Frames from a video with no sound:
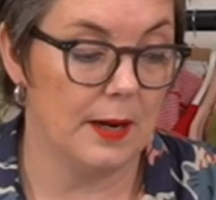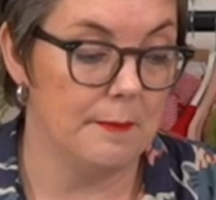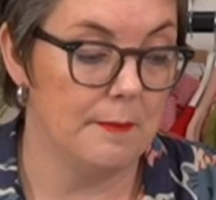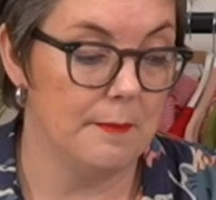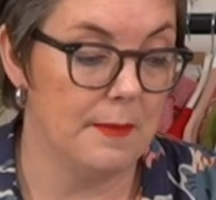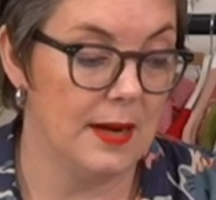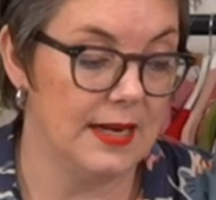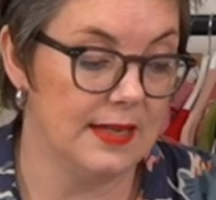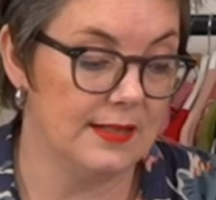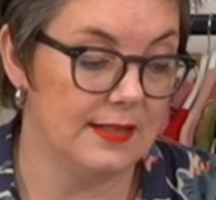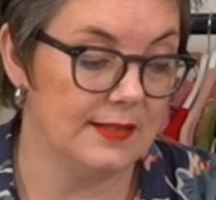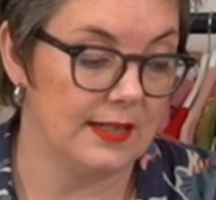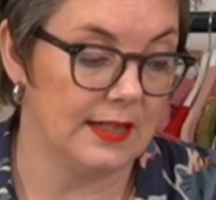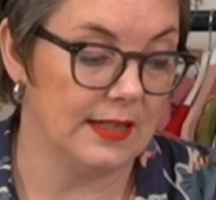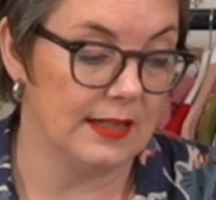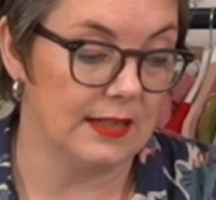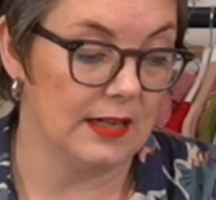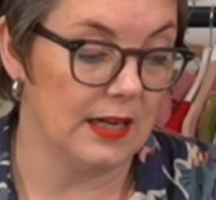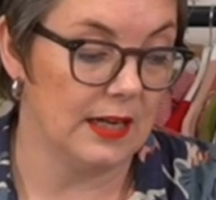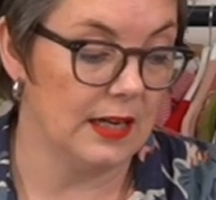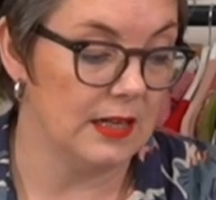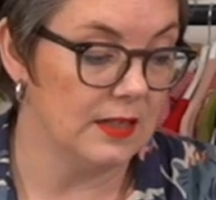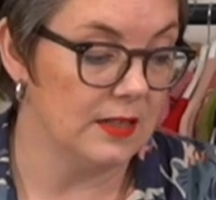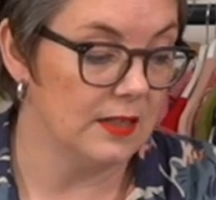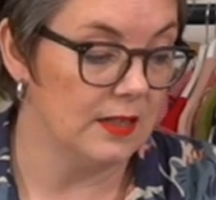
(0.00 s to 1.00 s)

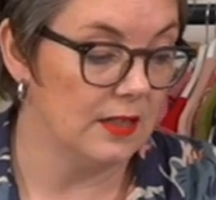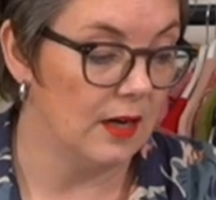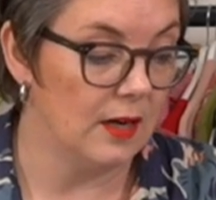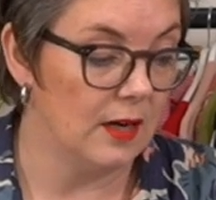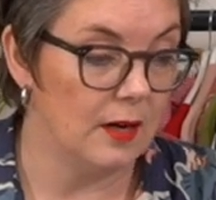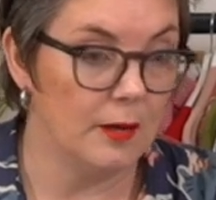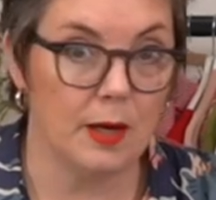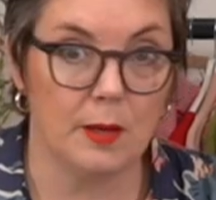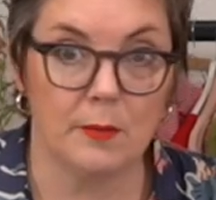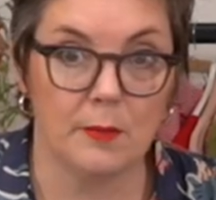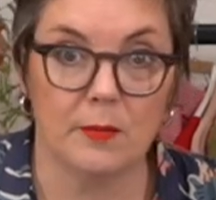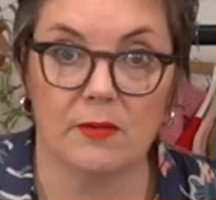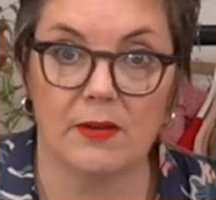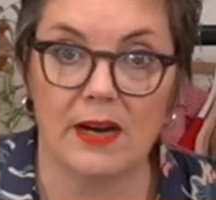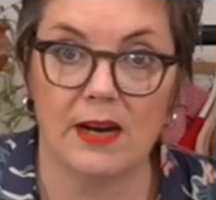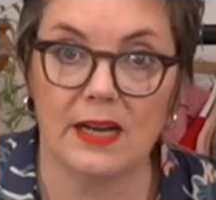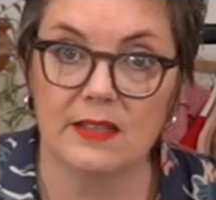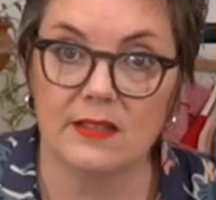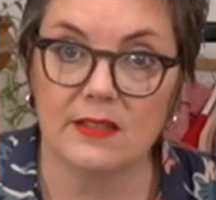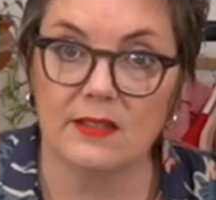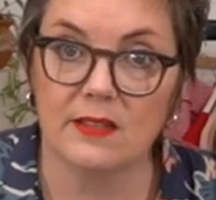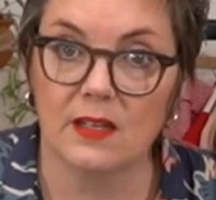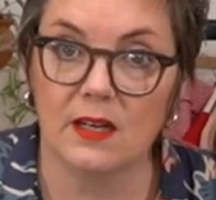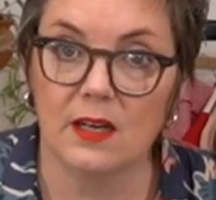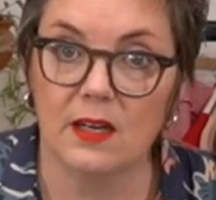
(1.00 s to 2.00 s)
amazing in a
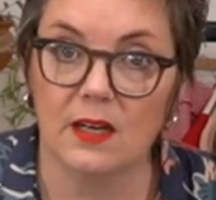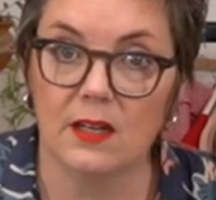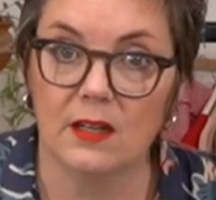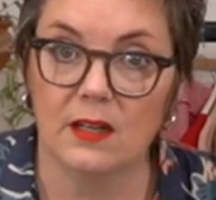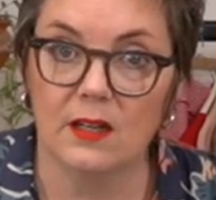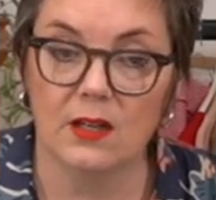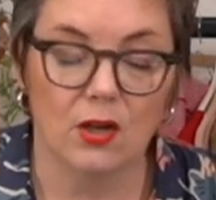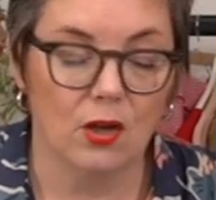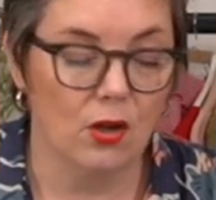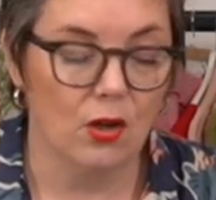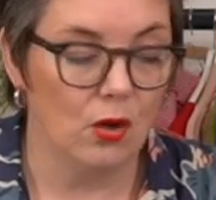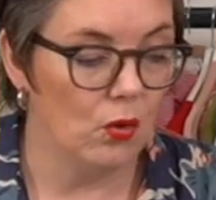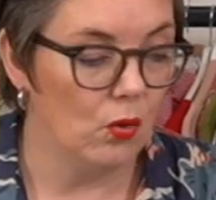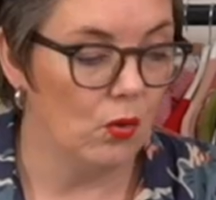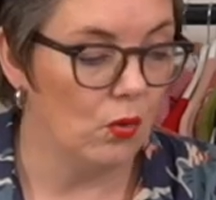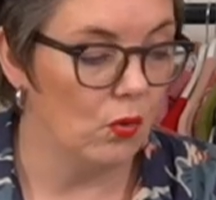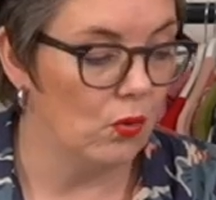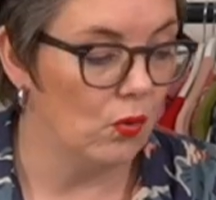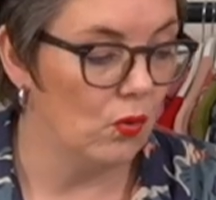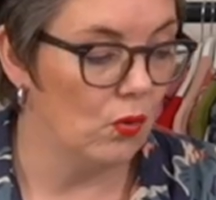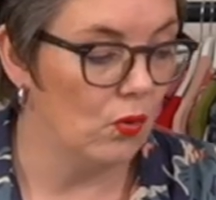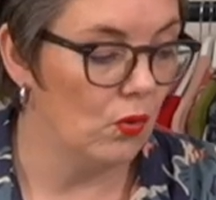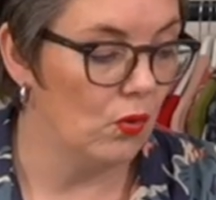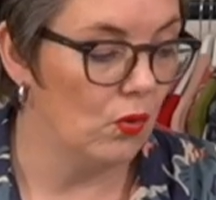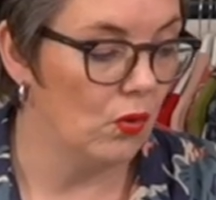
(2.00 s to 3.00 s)
Miranda
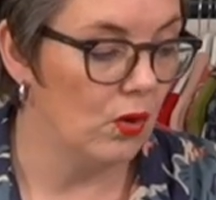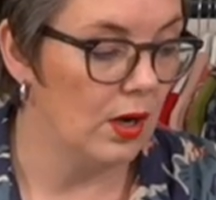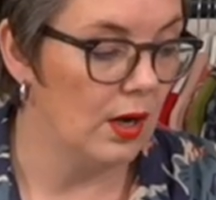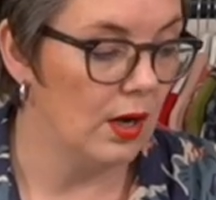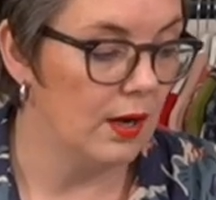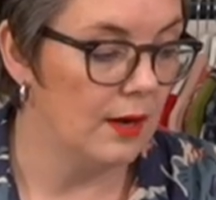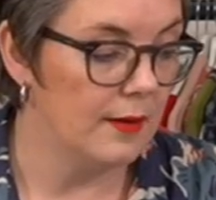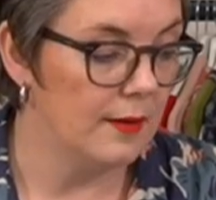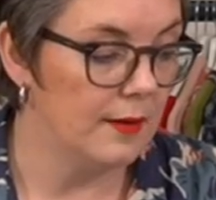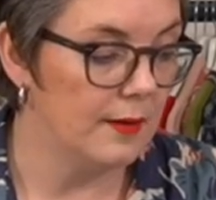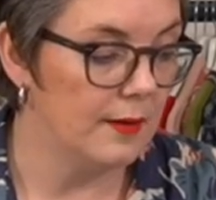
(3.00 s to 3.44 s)
or